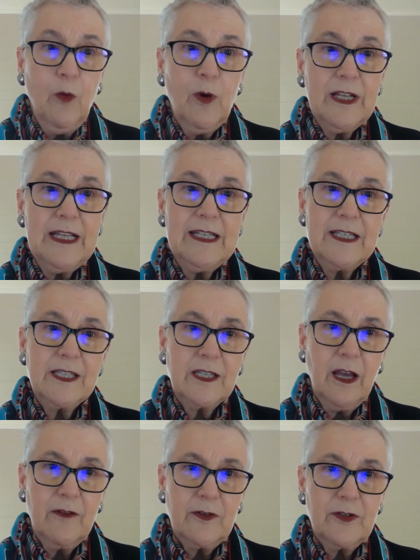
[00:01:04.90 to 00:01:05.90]
What he
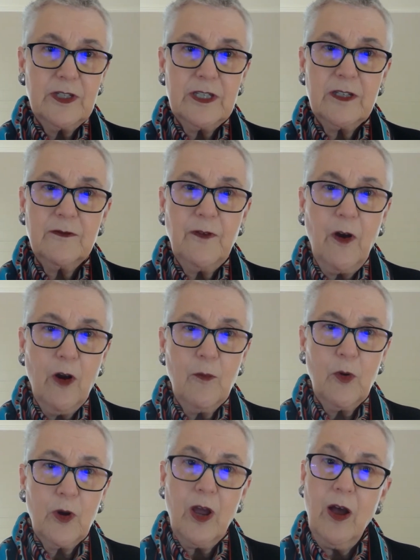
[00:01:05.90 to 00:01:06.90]
discovers is a far
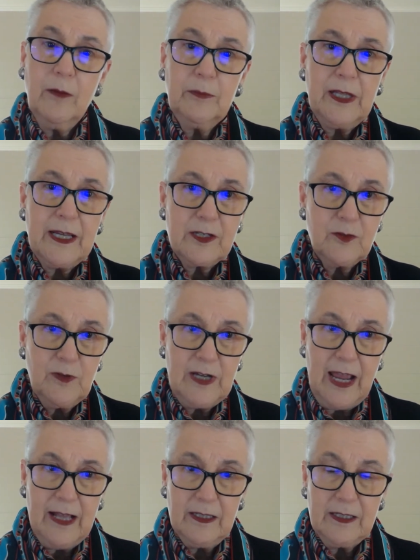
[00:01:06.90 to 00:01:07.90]
more complex
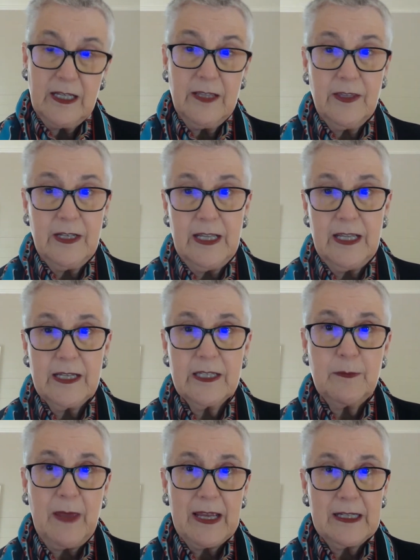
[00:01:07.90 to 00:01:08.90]
reality than he
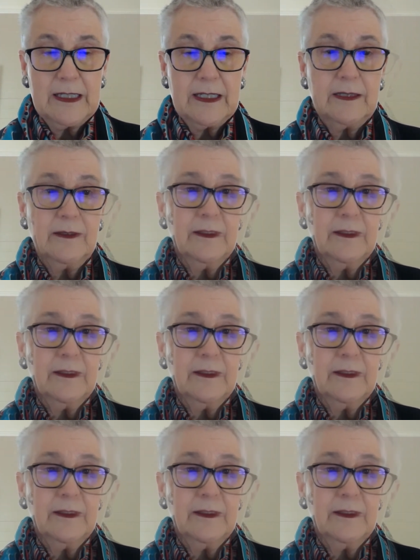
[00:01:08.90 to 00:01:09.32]
expected.